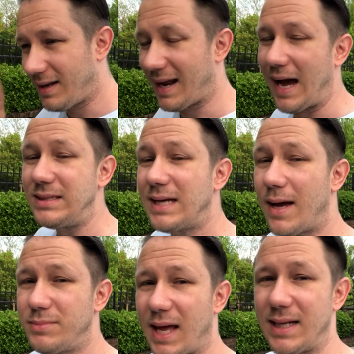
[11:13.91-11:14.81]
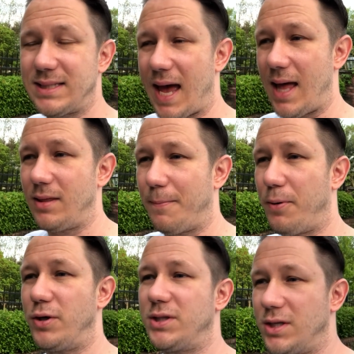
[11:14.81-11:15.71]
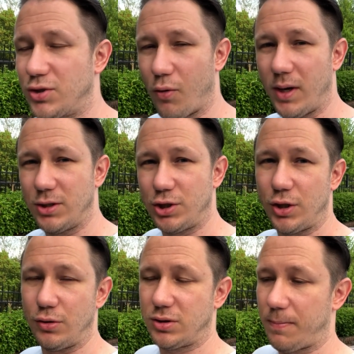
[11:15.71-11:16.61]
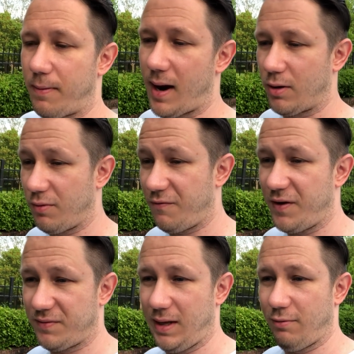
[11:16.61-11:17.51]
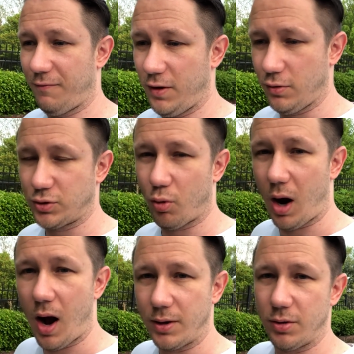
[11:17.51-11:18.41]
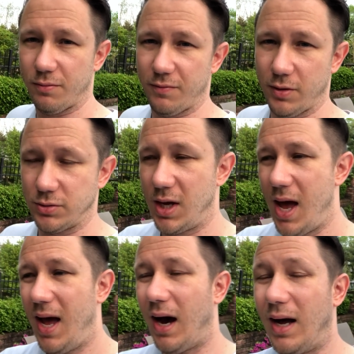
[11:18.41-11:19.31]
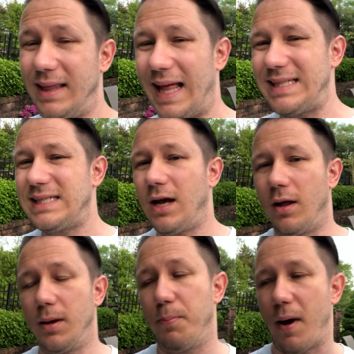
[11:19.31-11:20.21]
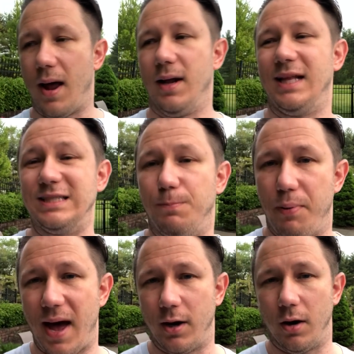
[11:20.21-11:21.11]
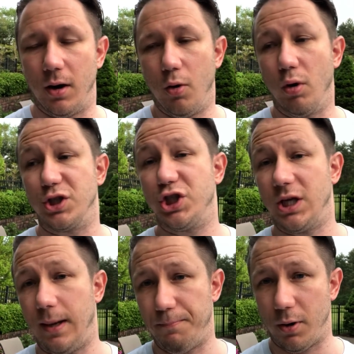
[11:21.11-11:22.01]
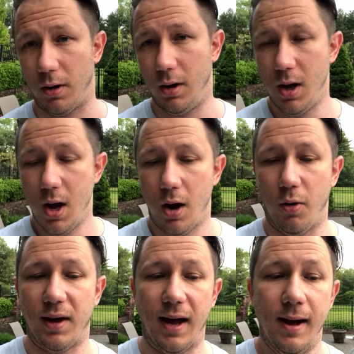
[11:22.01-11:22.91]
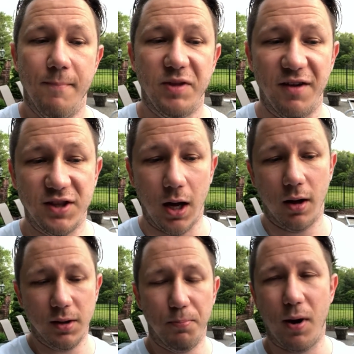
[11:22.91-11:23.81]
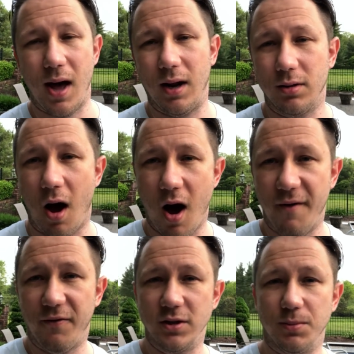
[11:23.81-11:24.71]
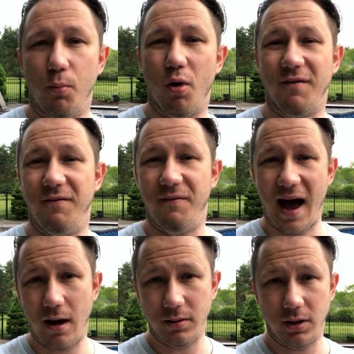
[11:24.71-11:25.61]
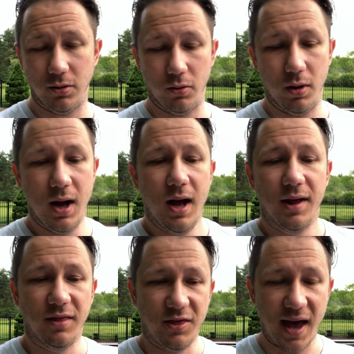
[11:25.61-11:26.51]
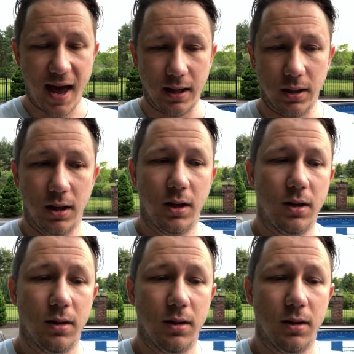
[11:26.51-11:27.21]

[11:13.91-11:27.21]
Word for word: 9 times out of 10, the person is going to choose the product with 50 reviews or 100 reviews, unless the other product is better or cheaper, okay? If the other product offers more value, then